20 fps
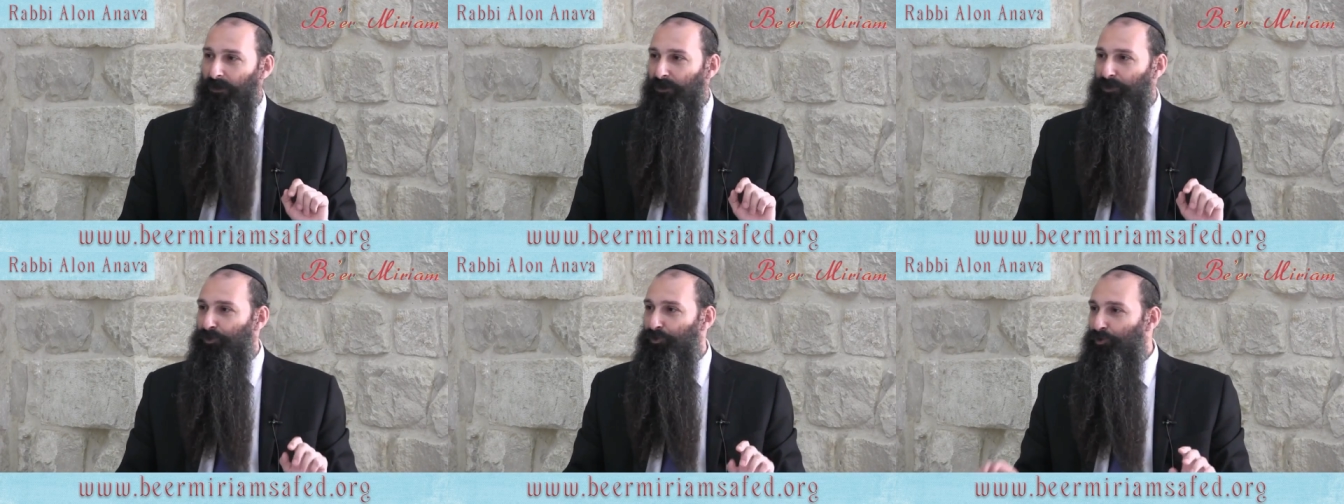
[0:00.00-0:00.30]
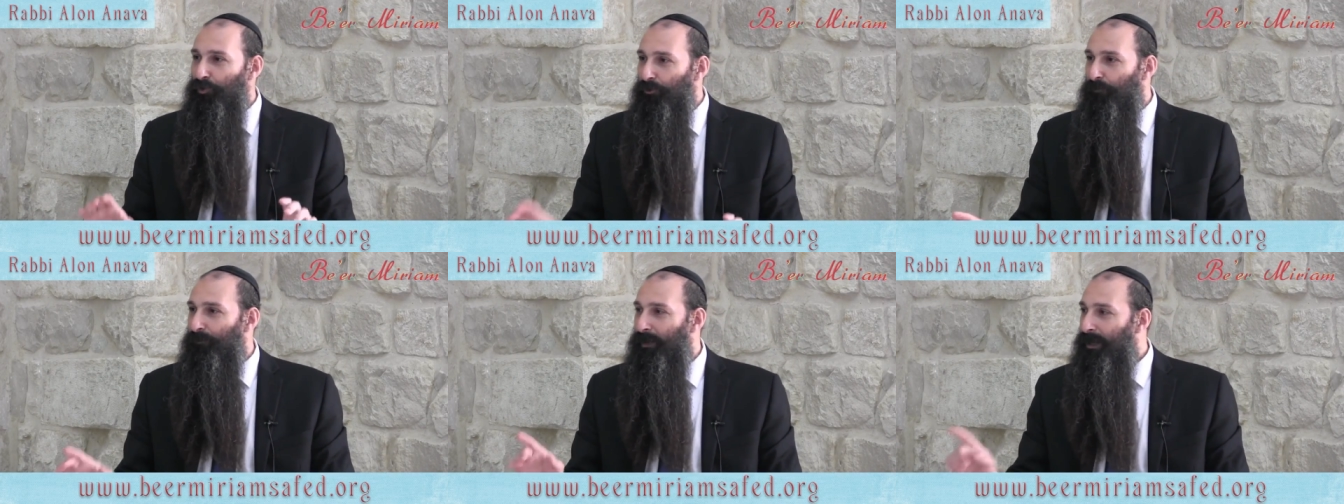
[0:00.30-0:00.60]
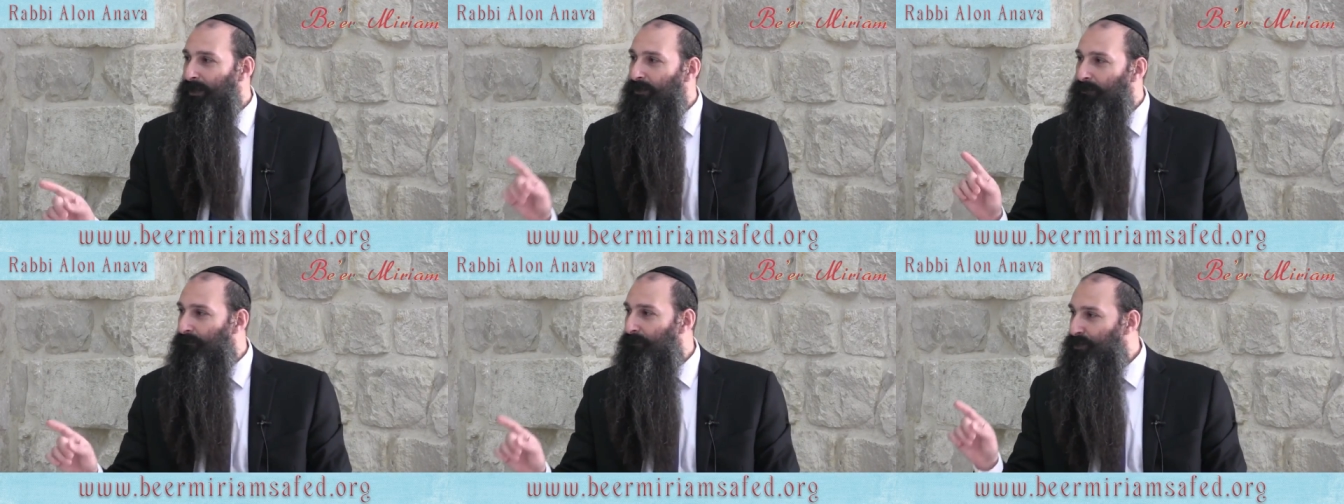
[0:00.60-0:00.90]
You
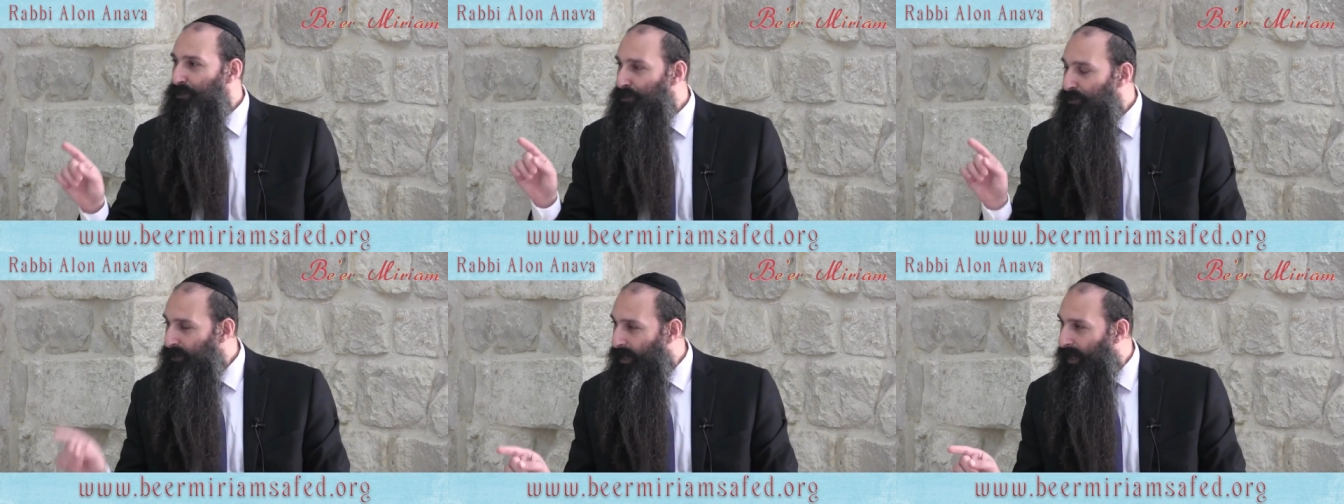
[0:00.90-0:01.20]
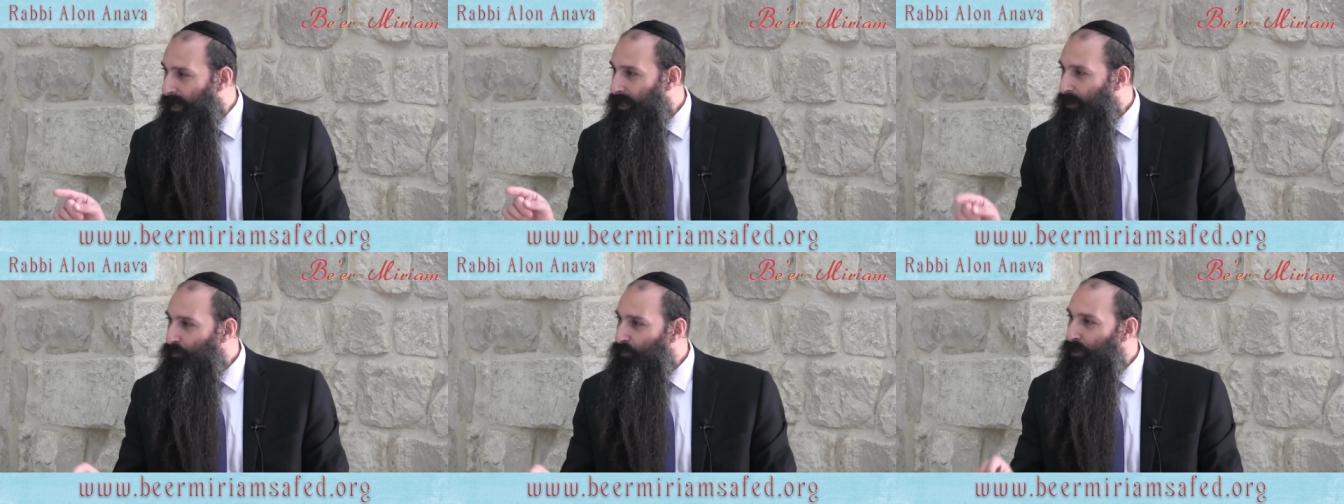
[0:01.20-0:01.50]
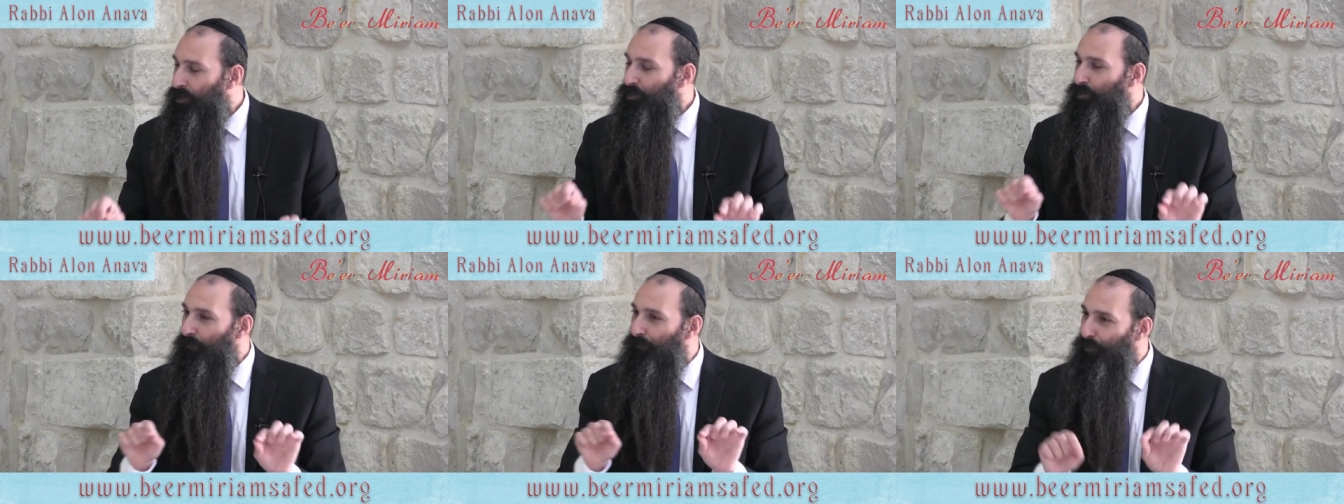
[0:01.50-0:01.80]
made a mistake
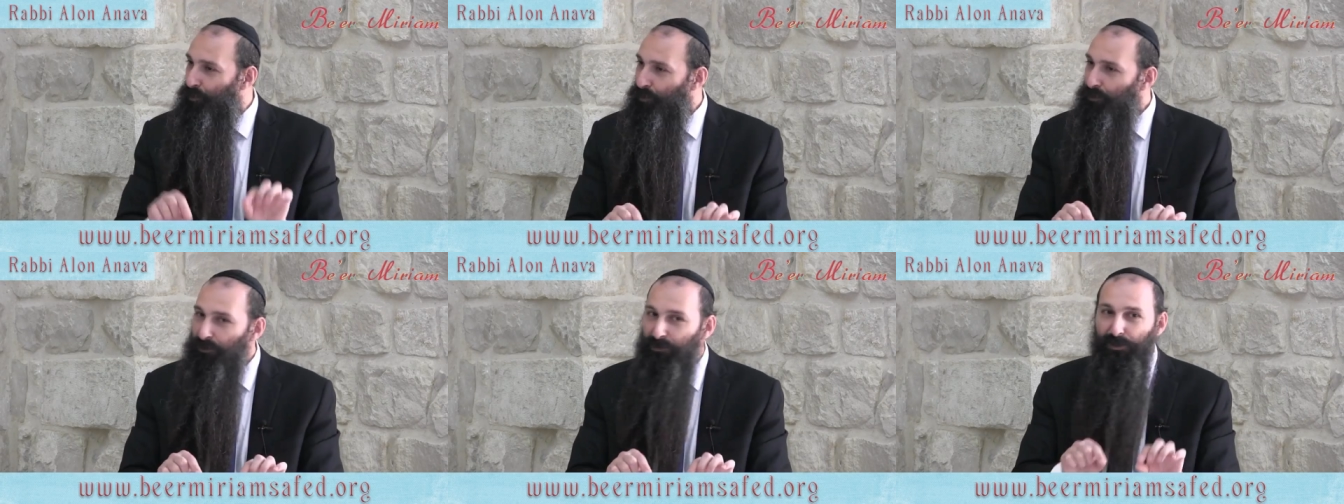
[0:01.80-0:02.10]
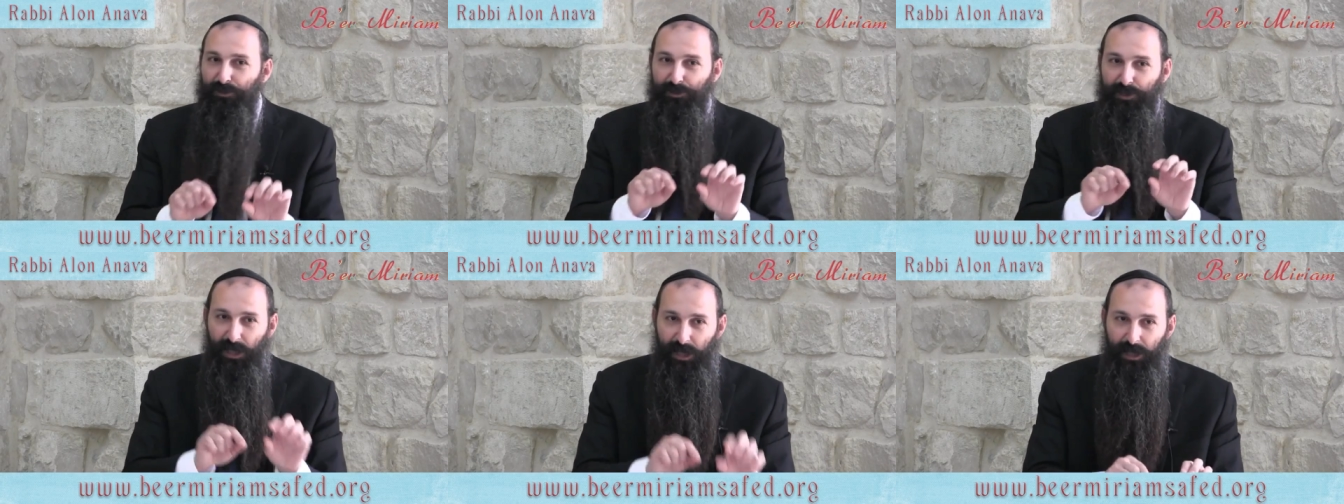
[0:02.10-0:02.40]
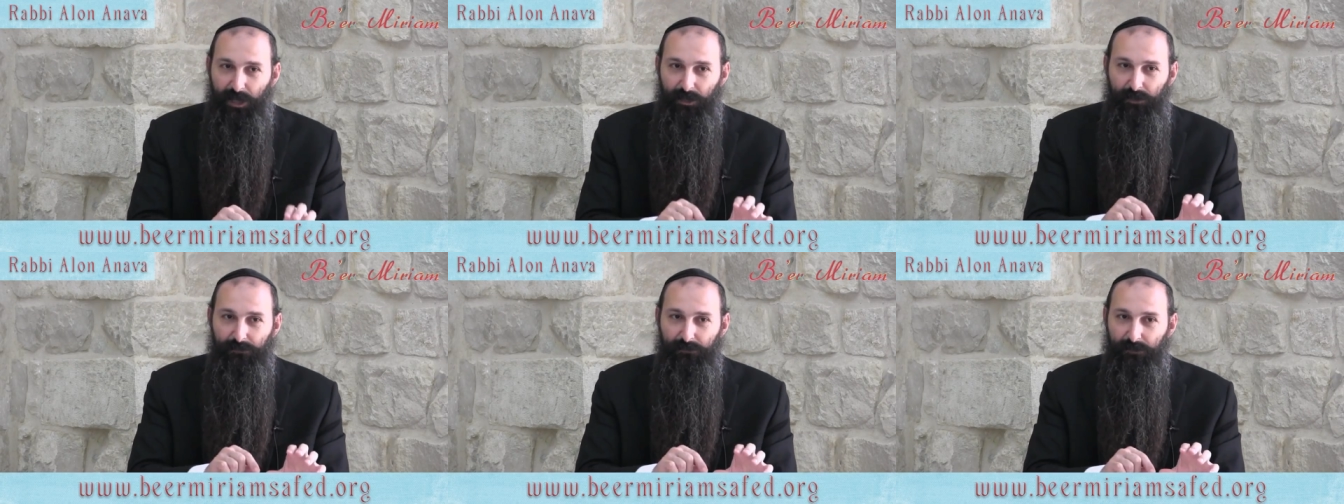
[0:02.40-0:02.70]
when you booked the
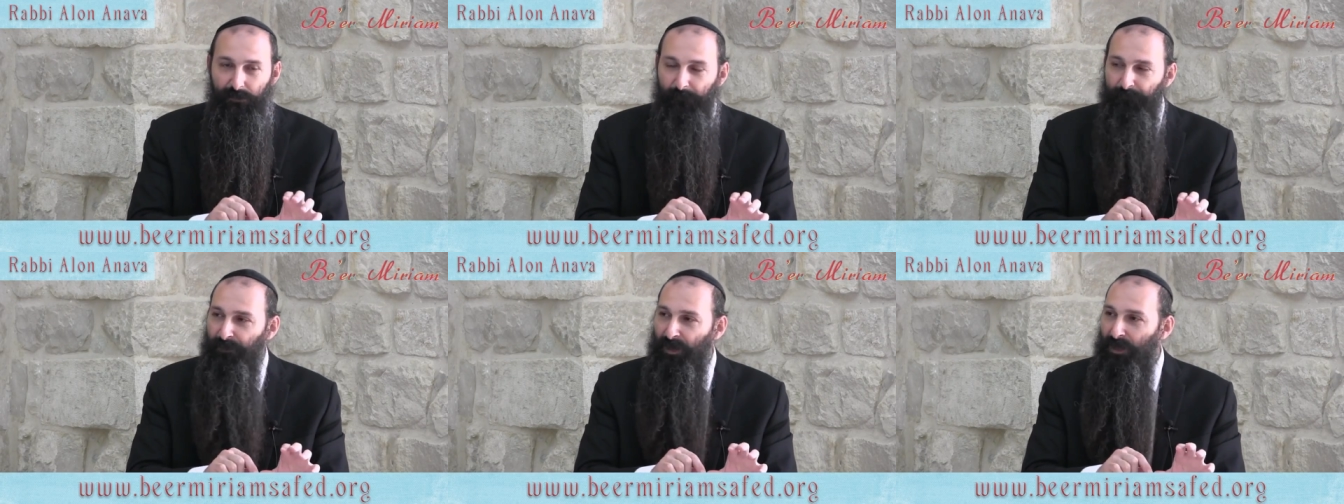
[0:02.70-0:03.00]
ticket.